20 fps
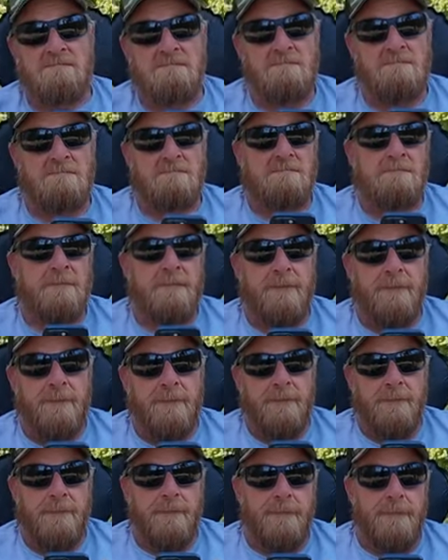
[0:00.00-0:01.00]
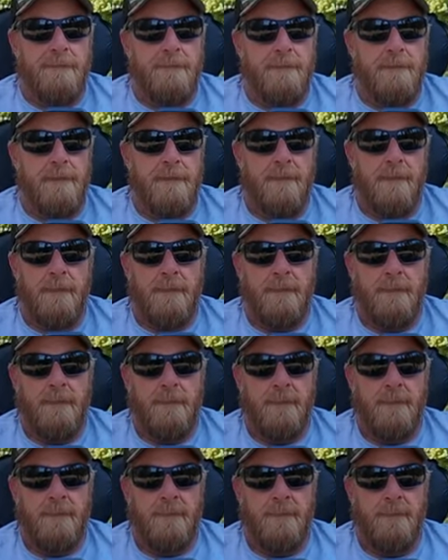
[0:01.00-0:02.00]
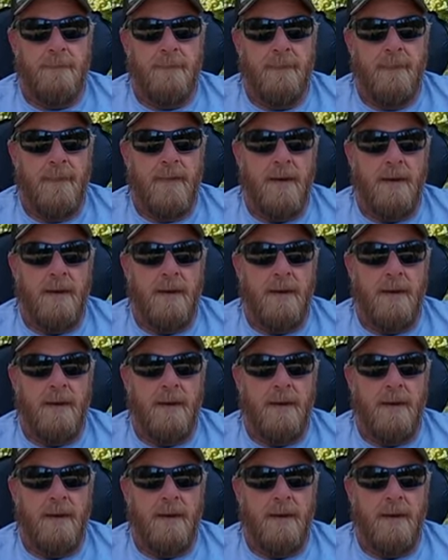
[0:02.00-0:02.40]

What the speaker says: (silence)